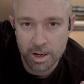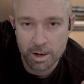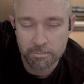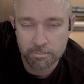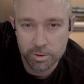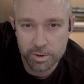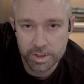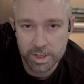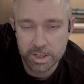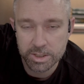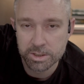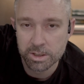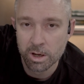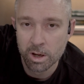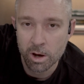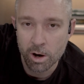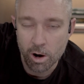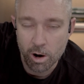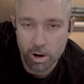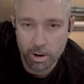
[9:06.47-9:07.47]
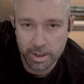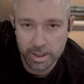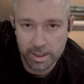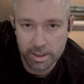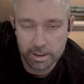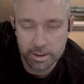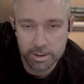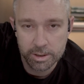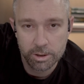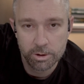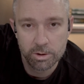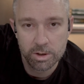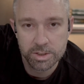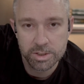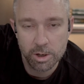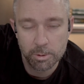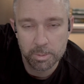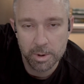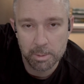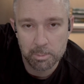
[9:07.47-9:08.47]
For this, all you need to do is
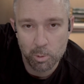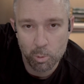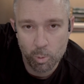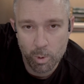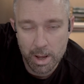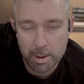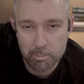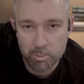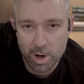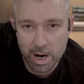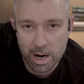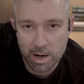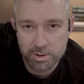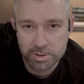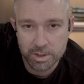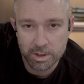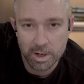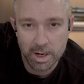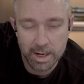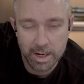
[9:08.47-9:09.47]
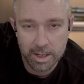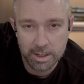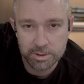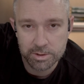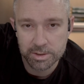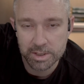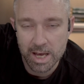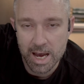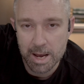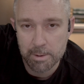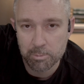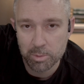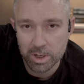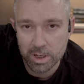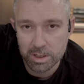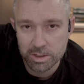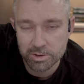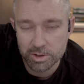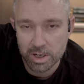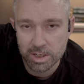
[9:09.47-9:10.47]
open up a web browser and enter the I P
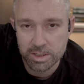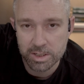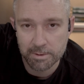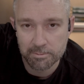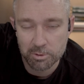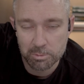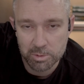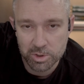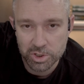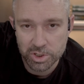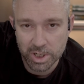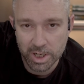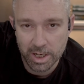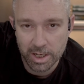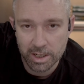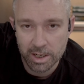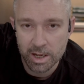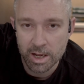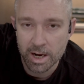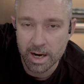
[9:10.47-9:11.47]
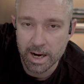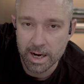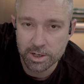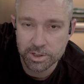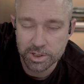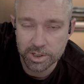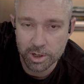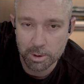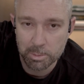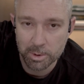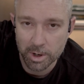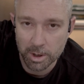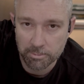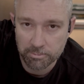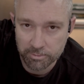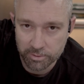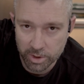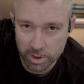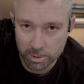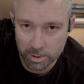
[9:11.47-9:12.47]
address of the machine, and it should open up
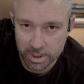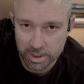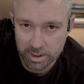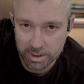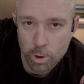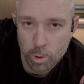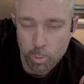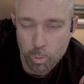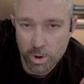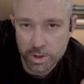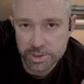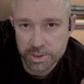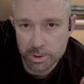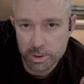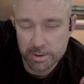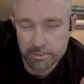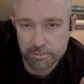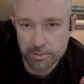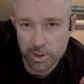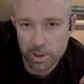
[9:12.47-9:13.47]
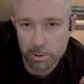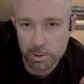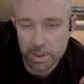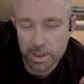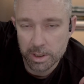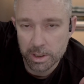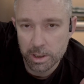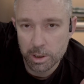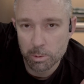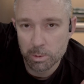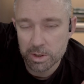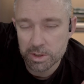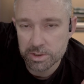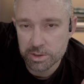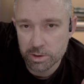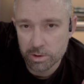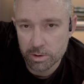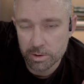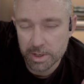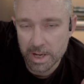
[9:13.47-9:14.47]
Fluid. Once you're in Fluid, you want to
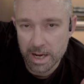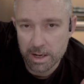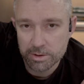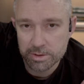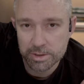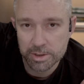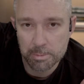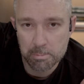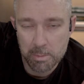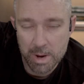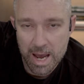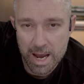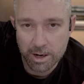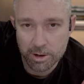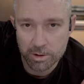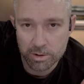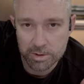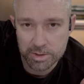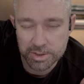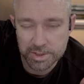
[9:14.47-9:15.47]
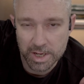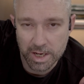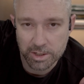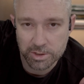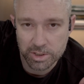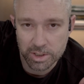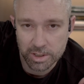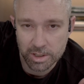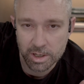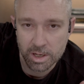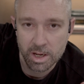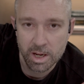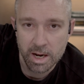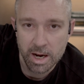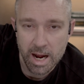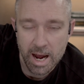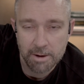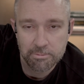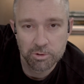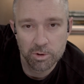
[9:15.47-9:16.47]
scroll down to the macros section.
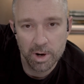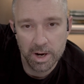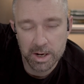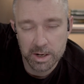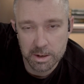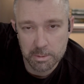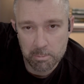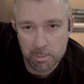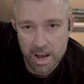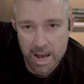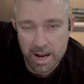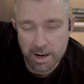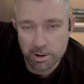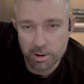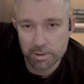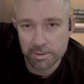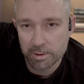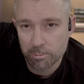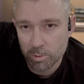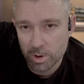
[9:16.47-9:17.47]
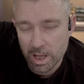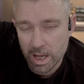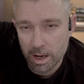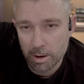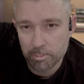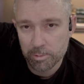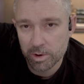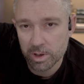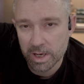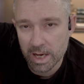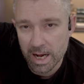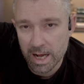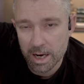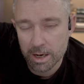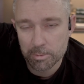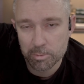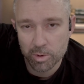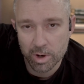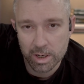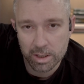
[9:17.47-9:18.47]
I've created a macro that will help you
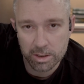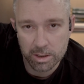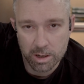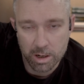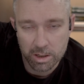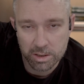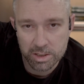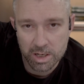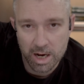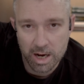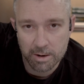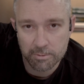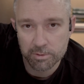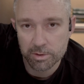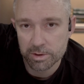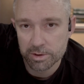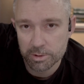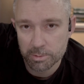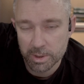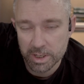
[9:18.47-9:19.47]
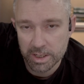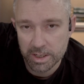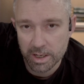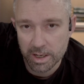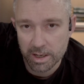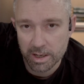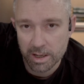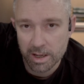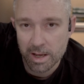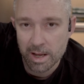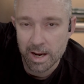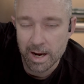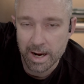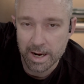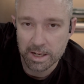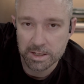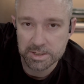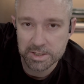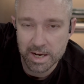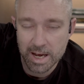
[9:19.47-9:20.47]
calibrate the Cartographer three D,
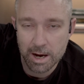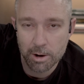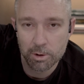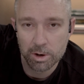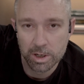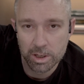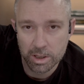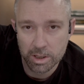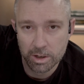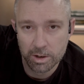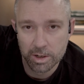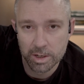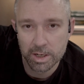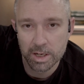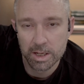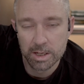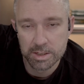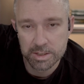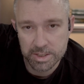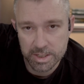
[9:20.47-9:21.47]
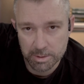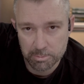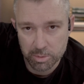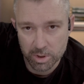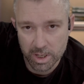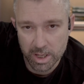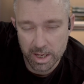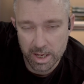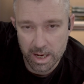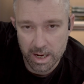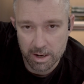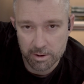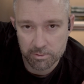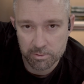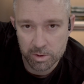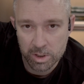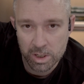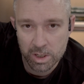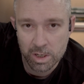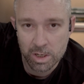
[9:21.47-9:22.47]
and it's now included in
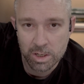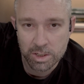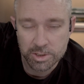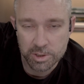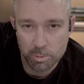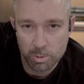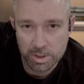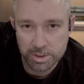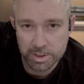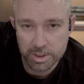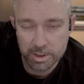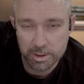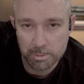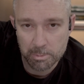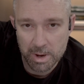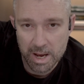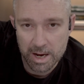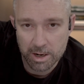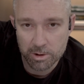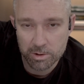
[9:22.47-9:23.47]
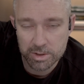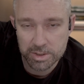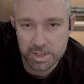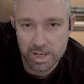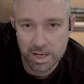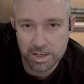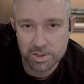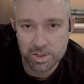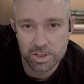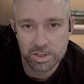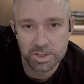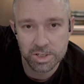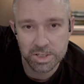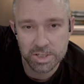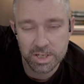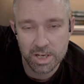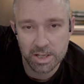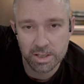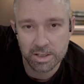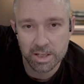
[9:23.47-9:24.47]
SimpleAF. So once you're to the macro section,
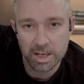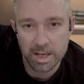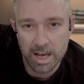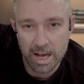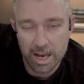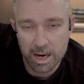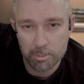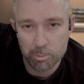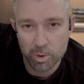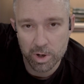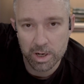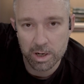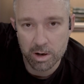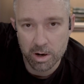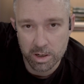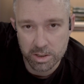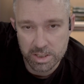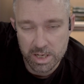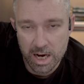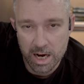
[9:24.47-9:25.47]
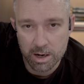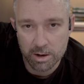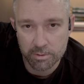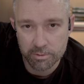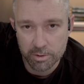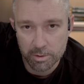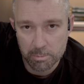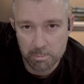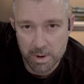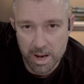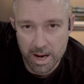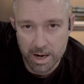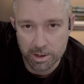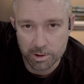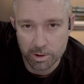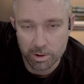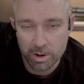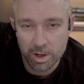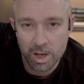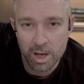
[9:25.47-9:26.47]
just hit the Calibrate Cartographer
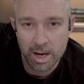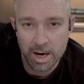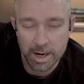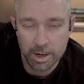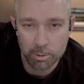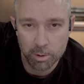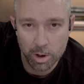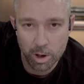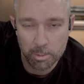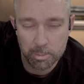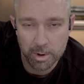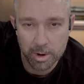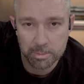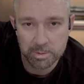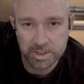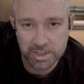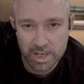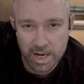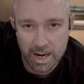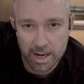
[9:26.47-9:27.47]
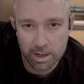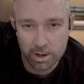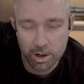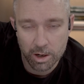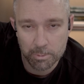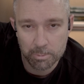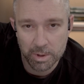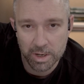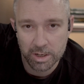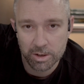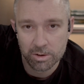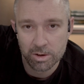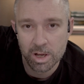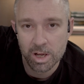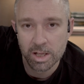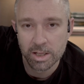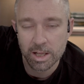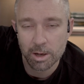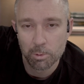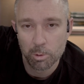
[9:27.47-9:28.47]
macro, and it will open up a dialog menu
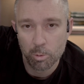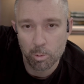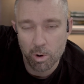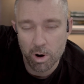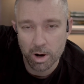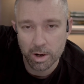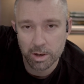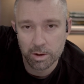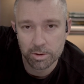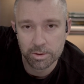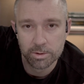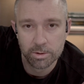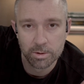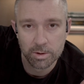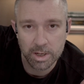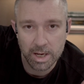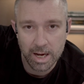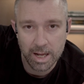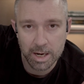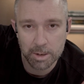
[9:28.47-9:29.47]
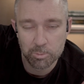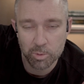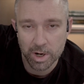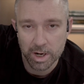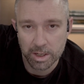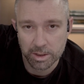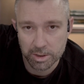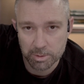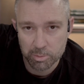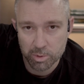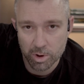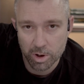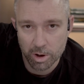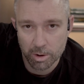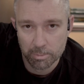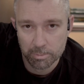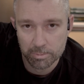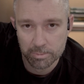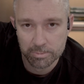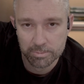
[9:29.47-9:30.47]
that will walk you through calibrating the
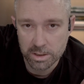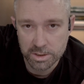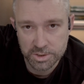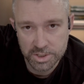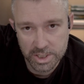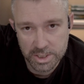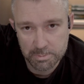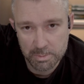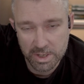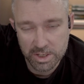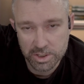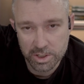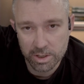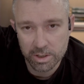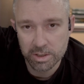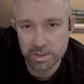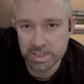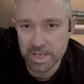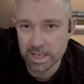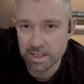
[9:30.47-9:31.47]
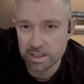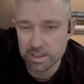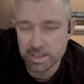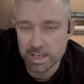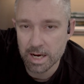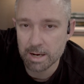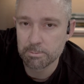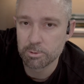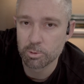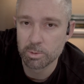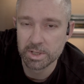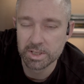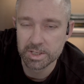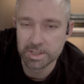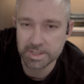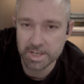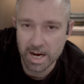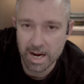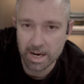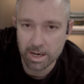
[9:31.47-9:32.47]
probe. Just make sure you take the time to read the
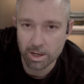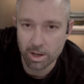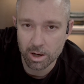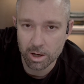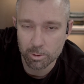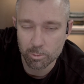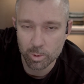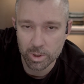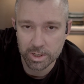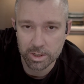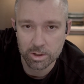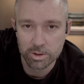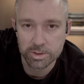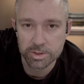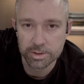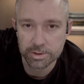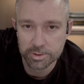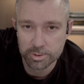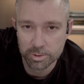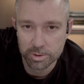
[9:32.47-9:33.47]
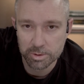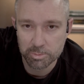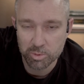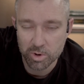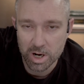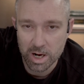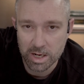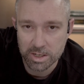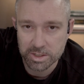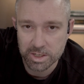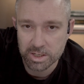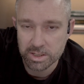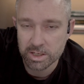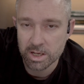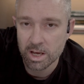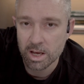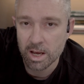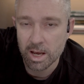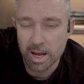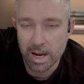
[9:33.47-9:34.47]
dialog windows through the process,
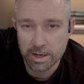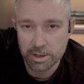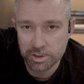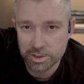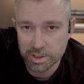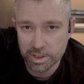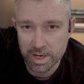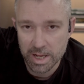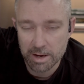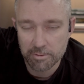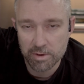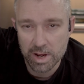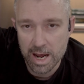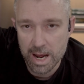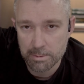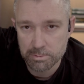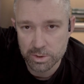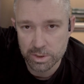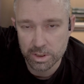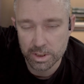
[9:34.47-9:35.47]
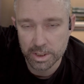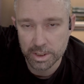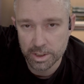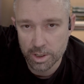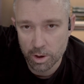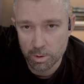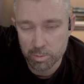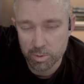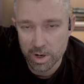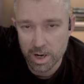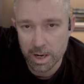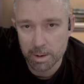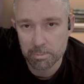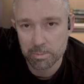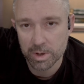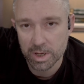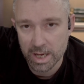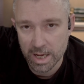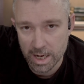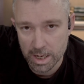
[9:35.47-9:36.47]
and you should have absolutely no
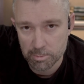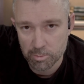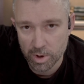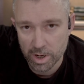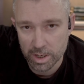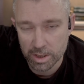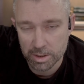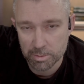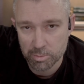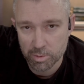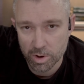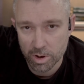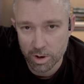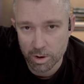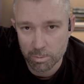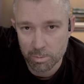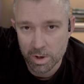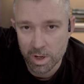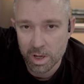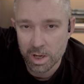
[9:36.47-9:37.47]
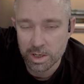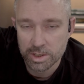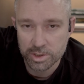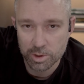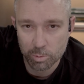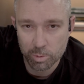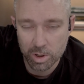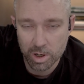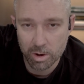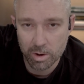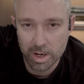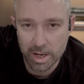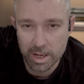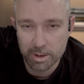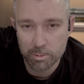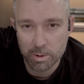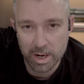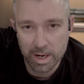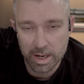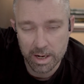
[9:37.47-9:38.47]
problem calibrating the probe. So we'll go
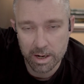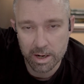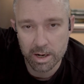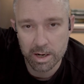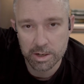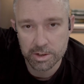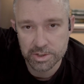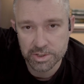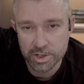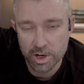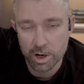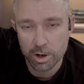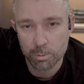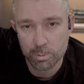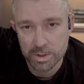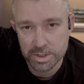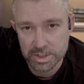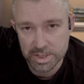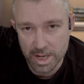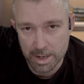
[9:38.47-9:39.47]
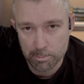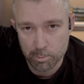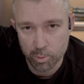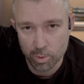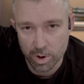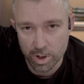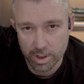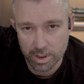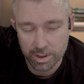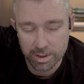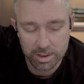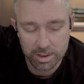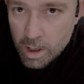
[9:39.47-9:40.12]
ahead right here and start with step one.